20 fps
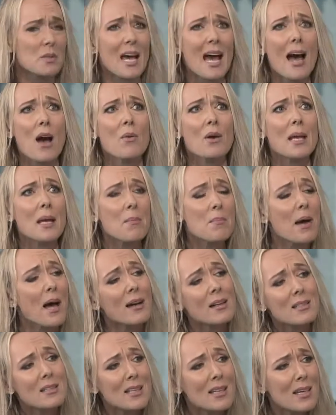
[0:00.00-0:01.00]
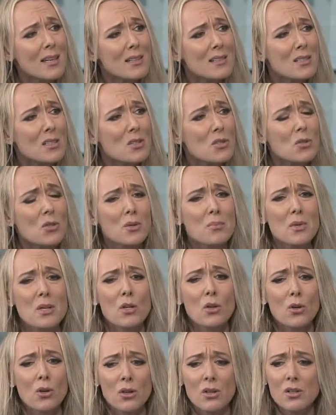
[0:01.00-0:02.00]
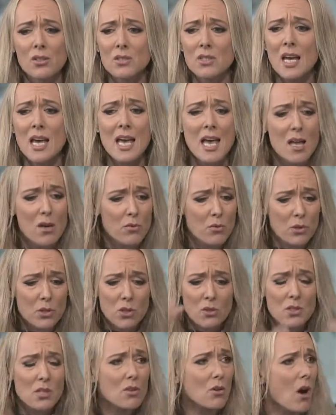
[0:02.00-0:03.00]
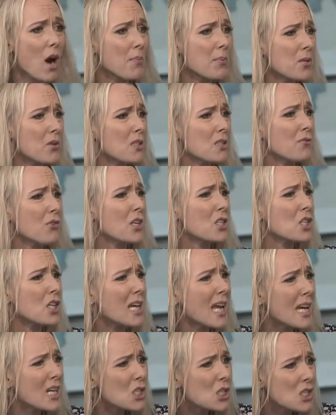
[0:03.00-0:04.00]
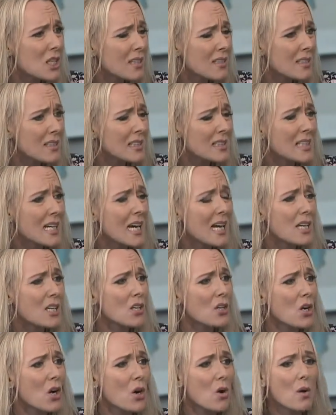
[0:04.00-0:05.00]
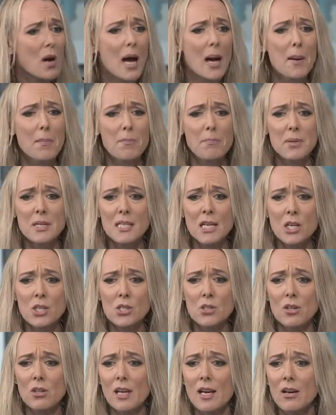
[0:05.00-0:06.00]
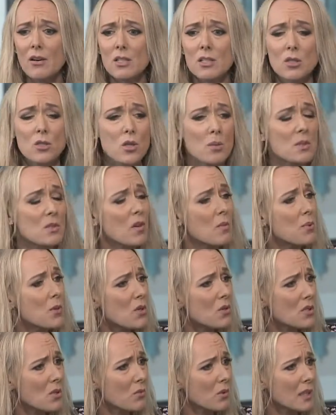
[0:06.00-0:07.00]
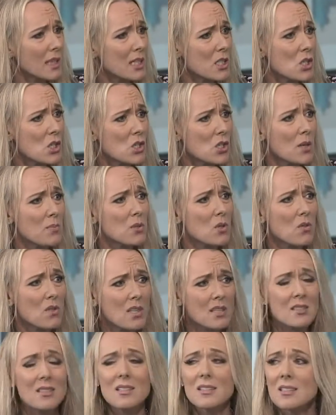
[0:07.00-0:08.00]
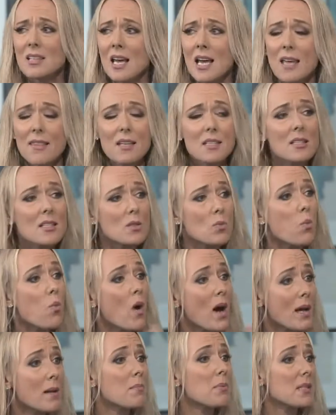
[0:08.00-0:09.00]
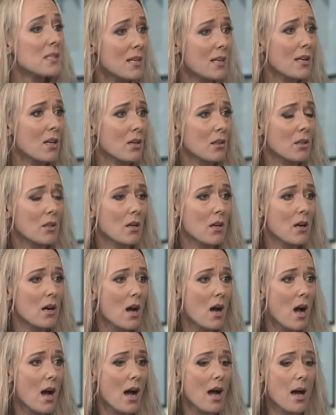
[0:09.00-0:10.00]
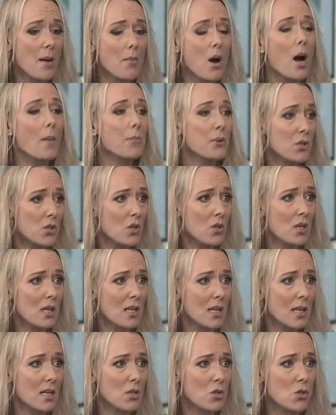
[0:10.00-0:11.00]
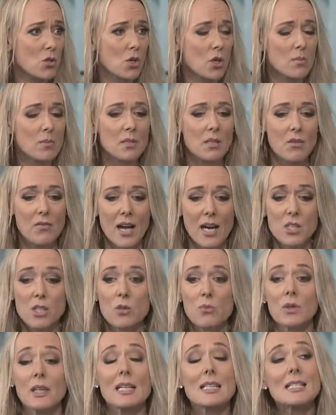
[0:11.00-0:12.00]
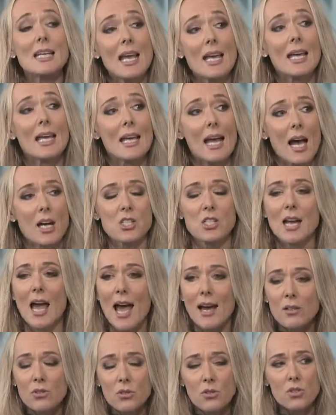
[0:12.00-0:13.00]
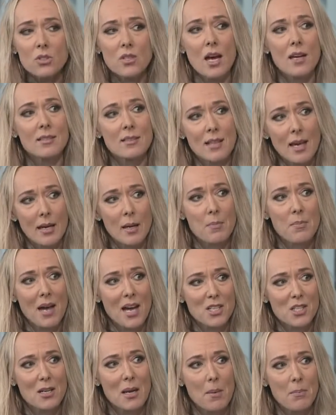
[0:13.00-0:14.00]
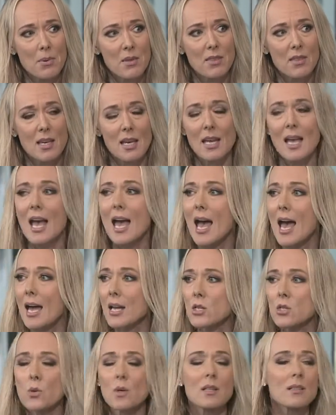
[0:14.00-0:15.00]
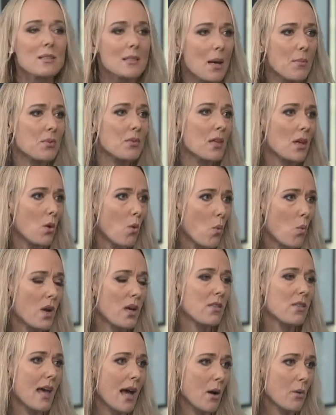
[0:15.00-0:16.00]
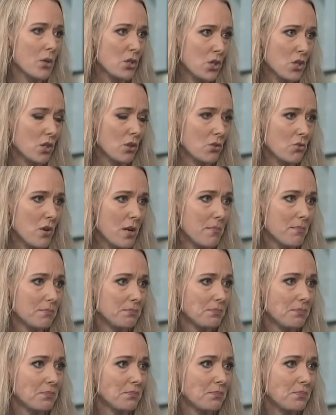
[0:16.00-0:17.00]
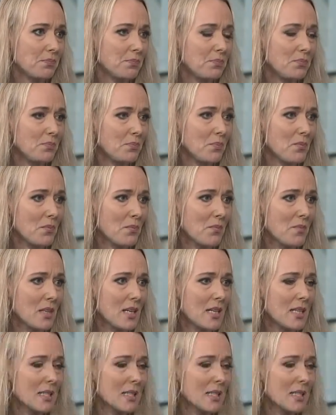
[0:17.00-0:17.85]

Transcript: of how it impacts kids, in terms of girls, reducing their opportunities for education. Right. You know, uh, potential areas in terms of abuse and relationships. So this is this is one particular um, opportunity in terms of actually really taking action, exercising that compassion, empathy, and doing something with our children? It's probably something a